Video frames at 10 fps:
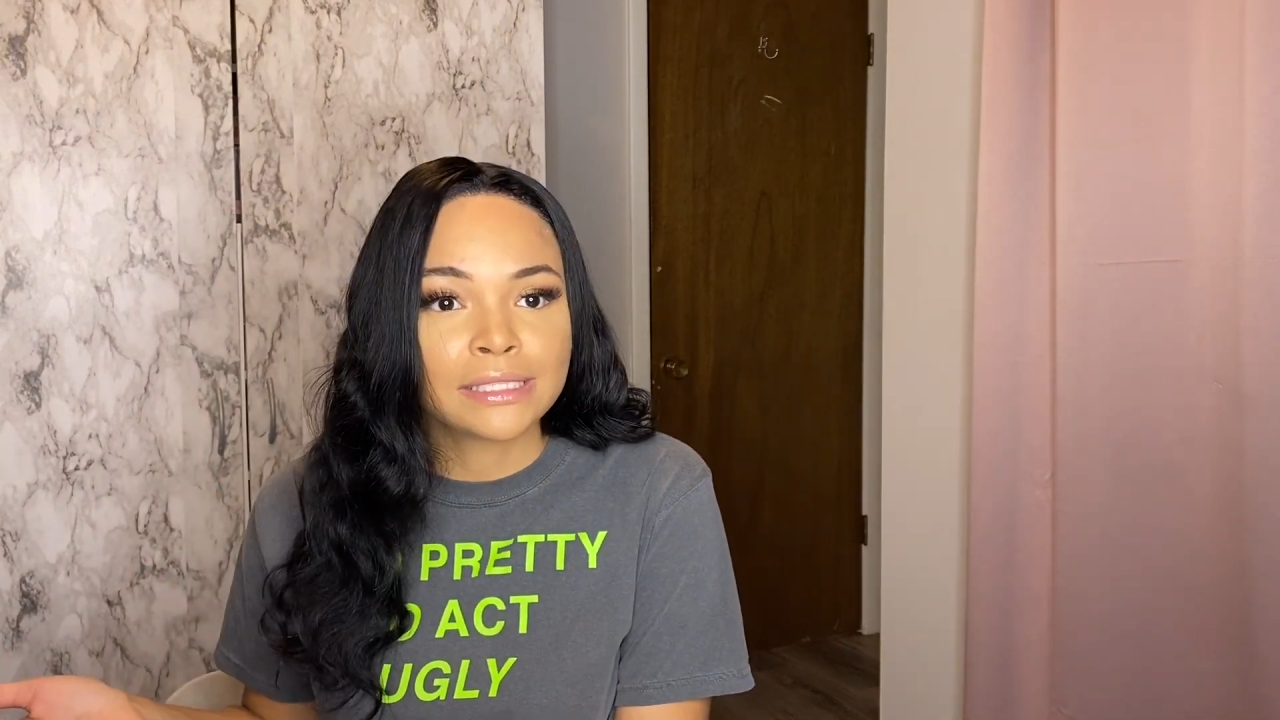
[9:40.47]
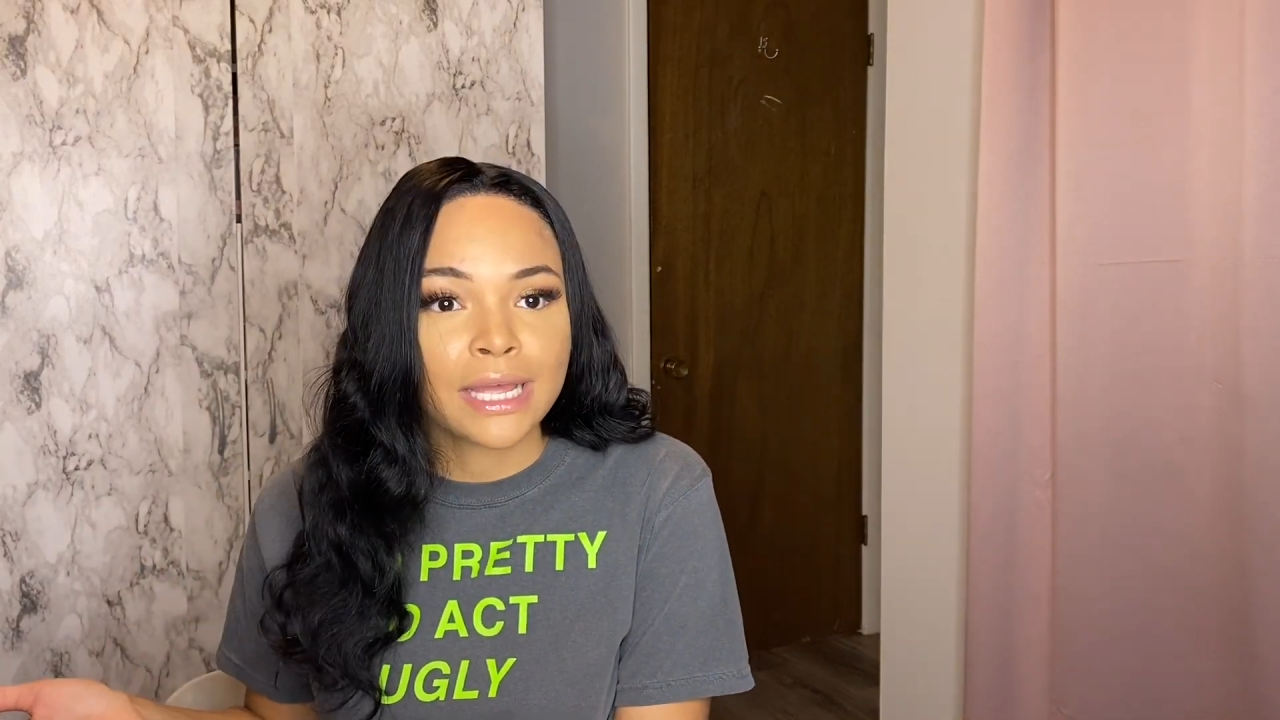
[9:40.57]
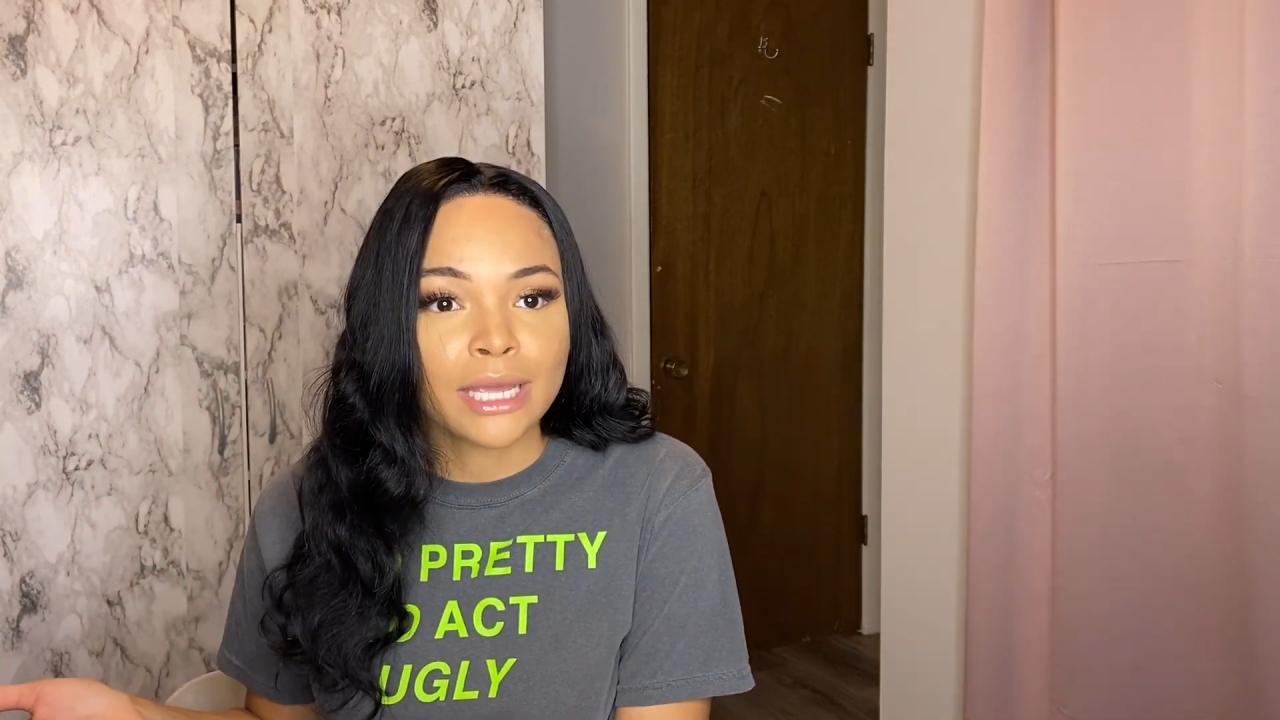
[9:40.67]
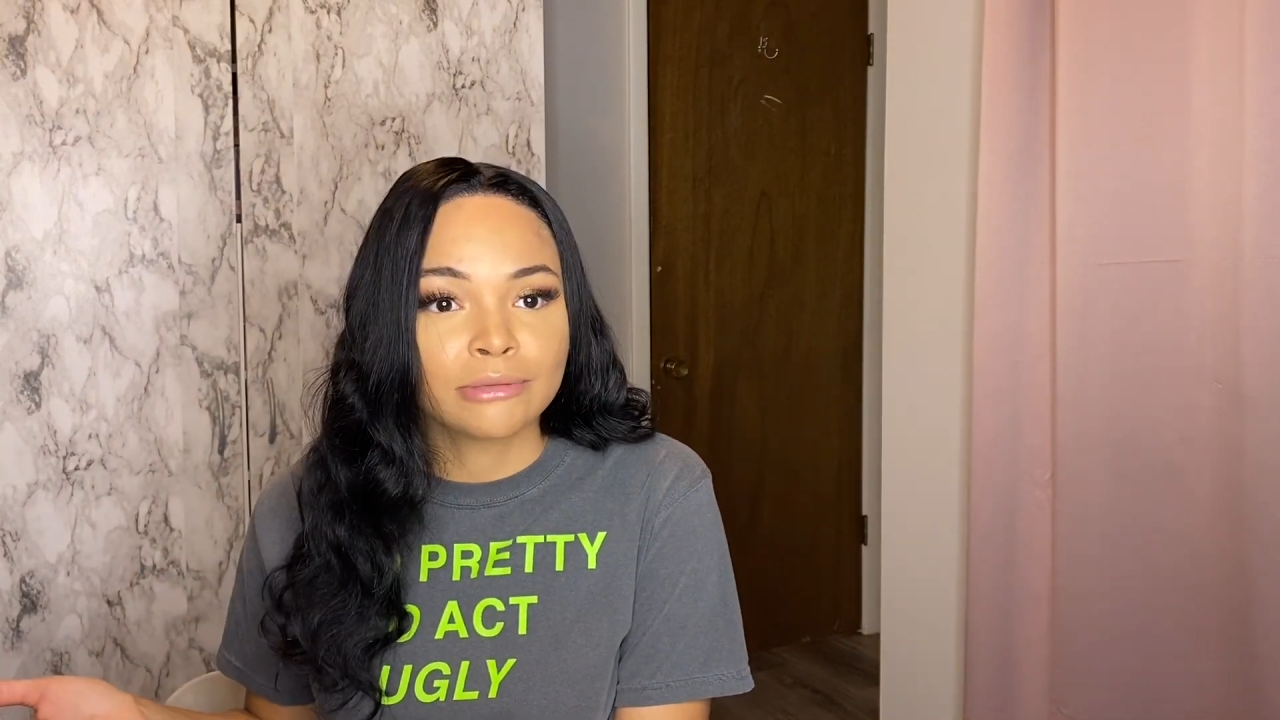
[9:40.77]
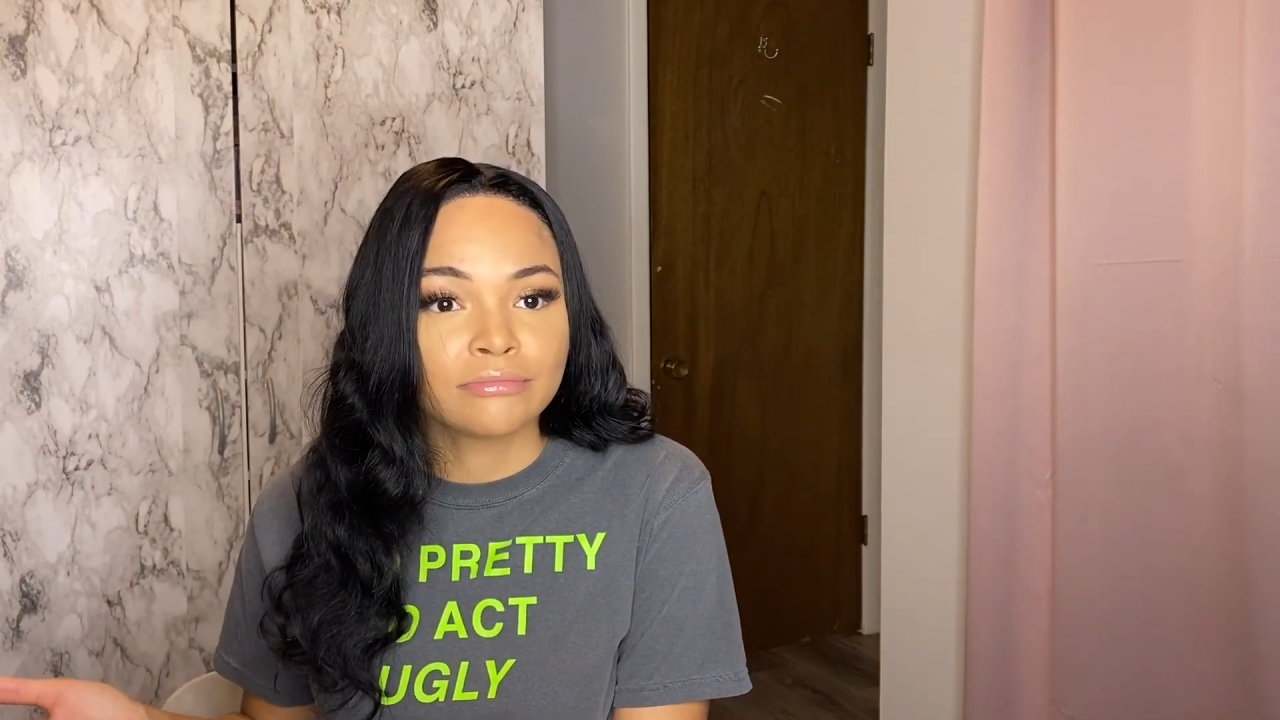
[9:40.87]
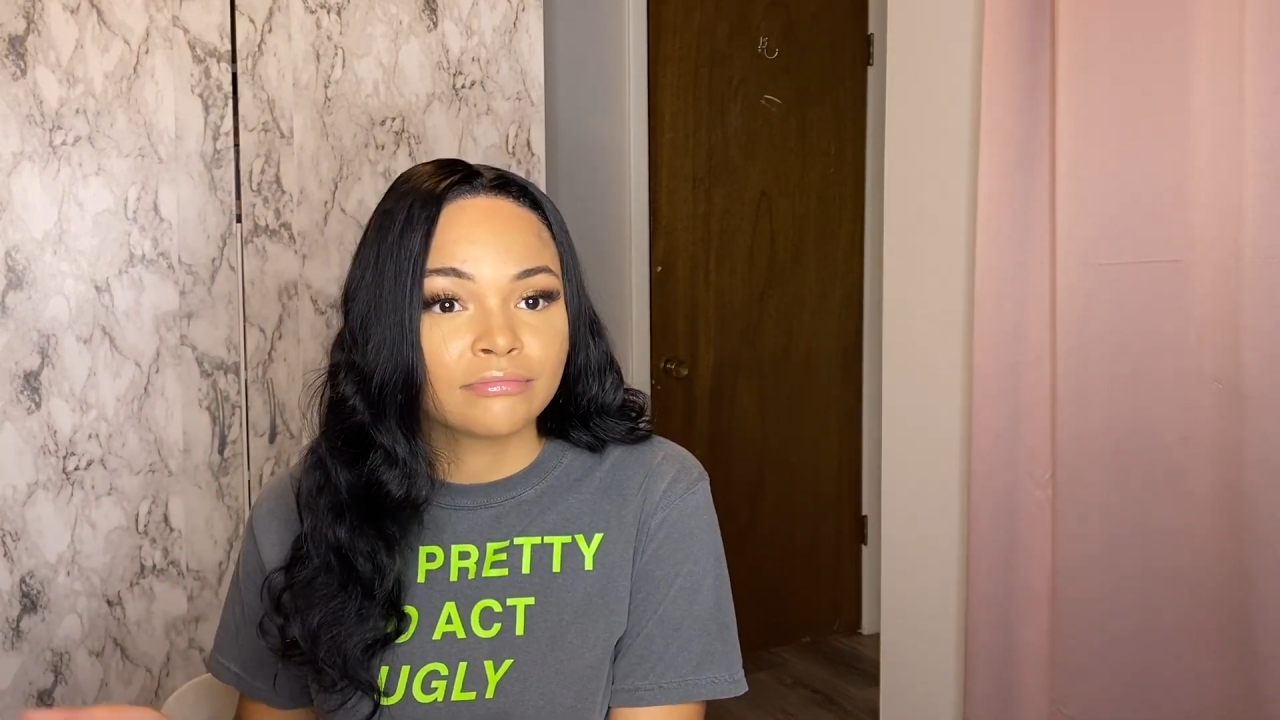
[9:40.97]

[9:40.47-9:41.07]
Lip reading: like